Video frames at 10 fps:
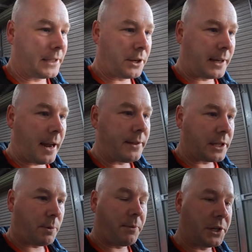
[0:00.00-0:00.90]
that's okay.
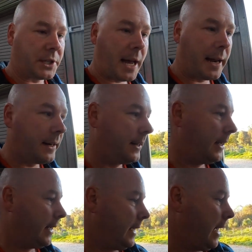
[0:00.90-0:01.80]
That's where we started.
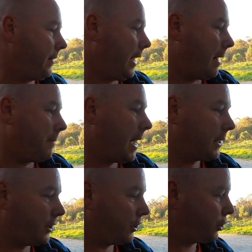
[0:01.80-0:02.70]
And then our
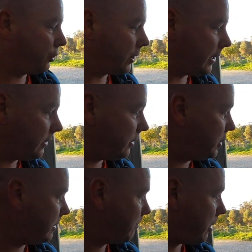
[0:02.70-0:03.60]
master tuner,
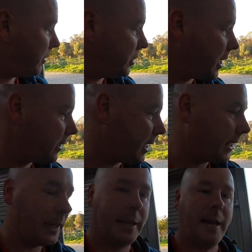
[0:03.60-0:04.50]
Jim Bob at
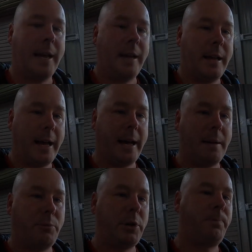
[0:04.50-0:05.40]
Gentech,
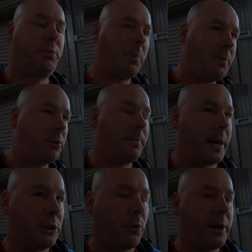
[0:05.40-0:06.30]
um, we probably put
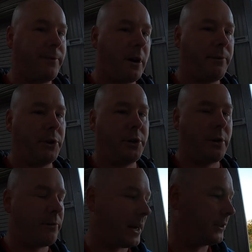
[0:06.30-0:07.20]
about 25, 30
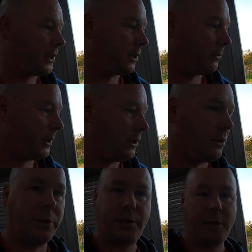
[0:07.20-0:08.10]
odd runs into it. And
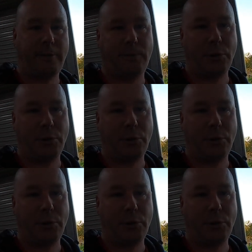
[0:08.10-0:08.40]
you could see the